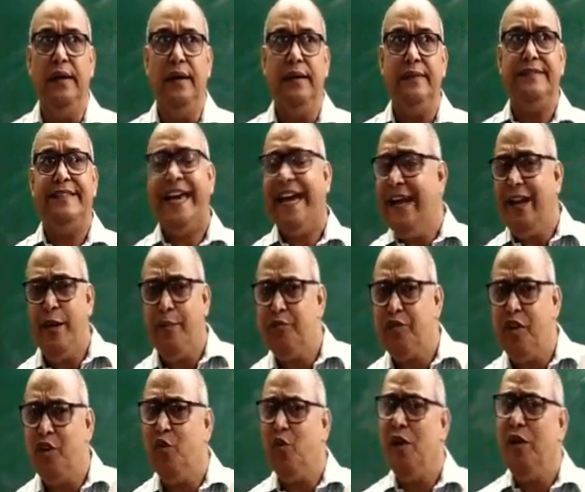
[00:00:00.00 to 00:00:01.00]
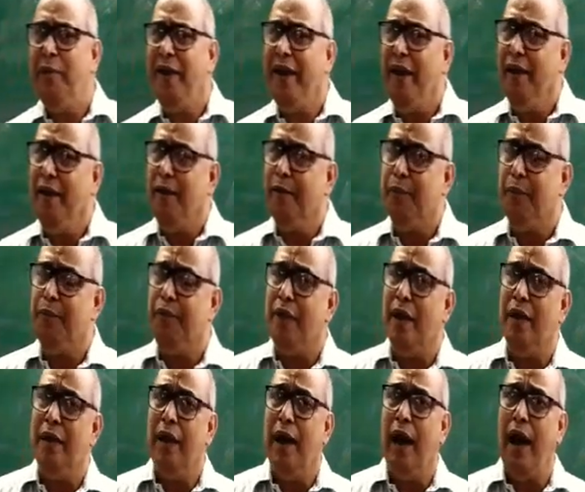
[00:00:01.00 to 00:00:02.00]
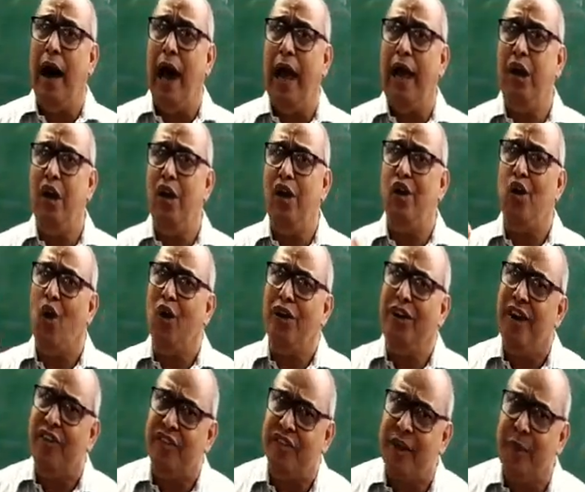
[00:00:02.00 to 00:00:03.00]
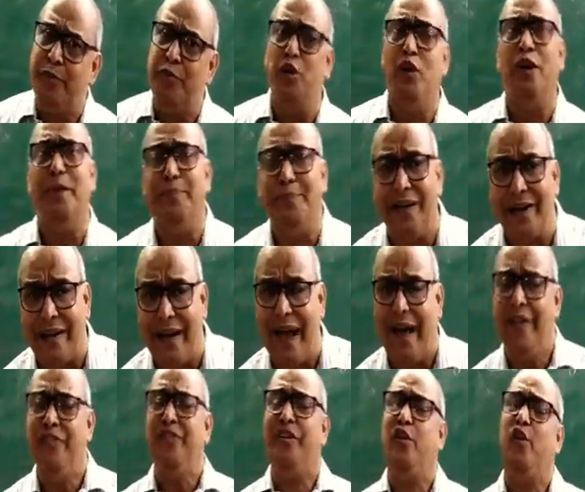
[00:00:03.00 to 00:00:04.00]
Second option will be, I will not ask him to leave the class.